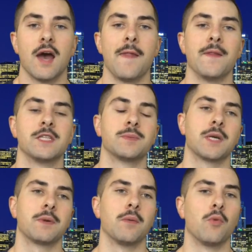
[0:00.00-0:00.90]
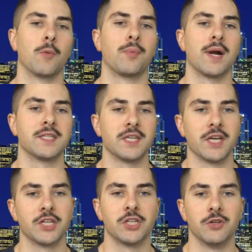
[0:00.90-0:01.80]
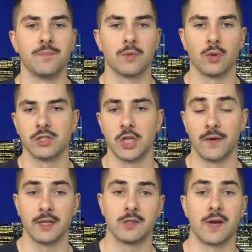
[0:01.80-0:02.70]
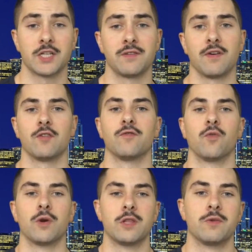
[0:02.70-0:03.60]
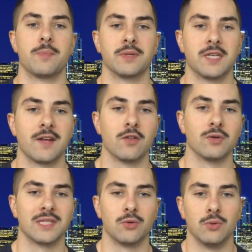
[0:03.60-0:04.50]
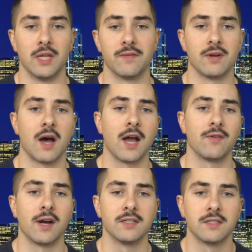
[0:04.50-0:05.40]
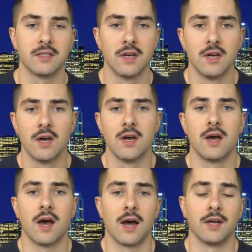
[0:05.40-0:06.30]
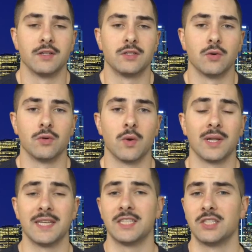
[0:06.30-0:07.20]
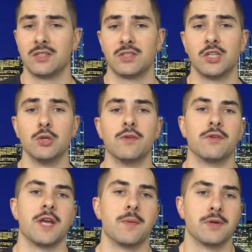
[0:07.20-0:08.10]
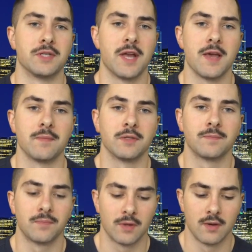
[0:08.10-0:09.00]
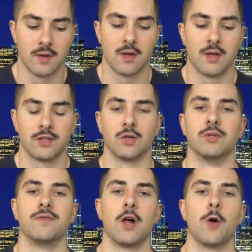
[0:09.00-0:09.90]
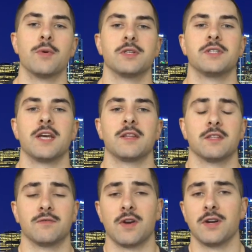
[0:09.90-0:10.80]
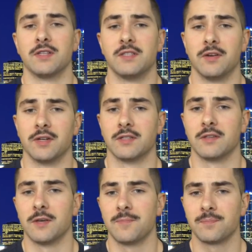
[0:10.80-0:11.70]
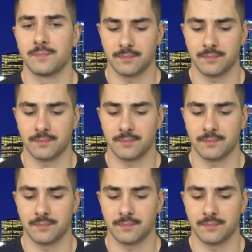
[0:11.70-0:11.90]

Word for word: And this is becoming a more pressing issue, where surveys have actually found 43% of those who live in high rises uh, don't know at least two of their neighbors' names. So developers are taking this very seriously.